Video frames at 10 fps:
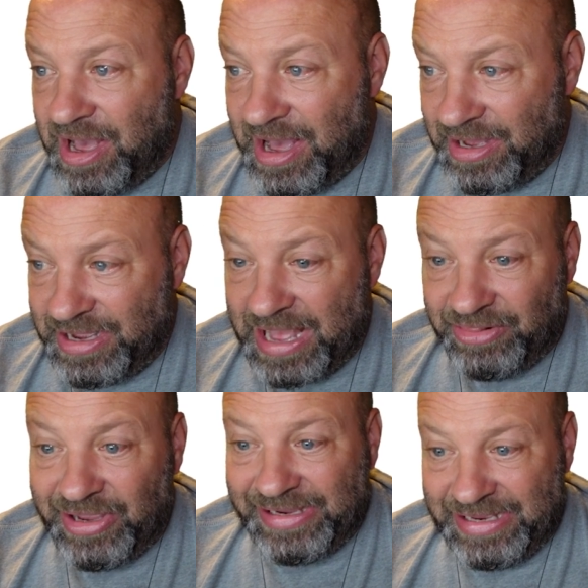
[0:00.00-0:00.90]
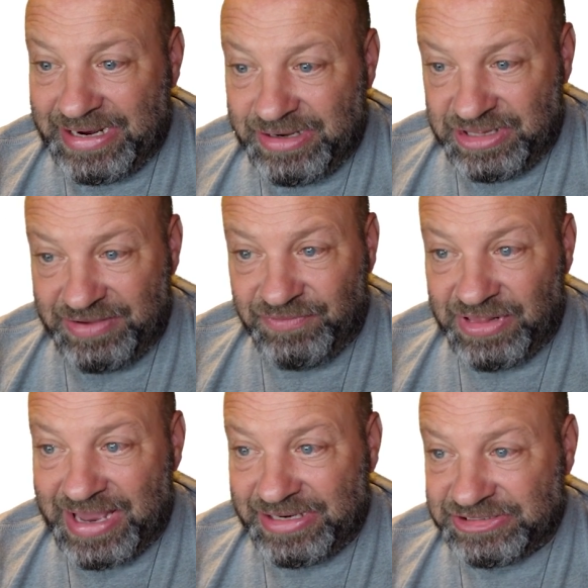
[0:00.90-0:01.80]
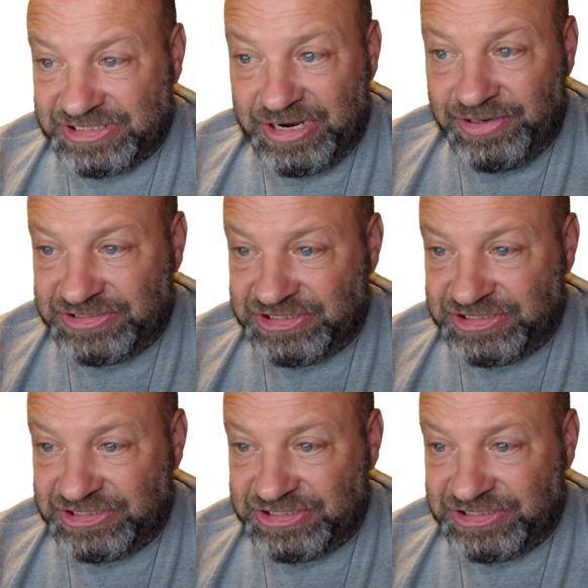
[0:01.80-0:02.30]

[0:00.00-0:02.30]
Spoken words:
I like it, and save a lot of scary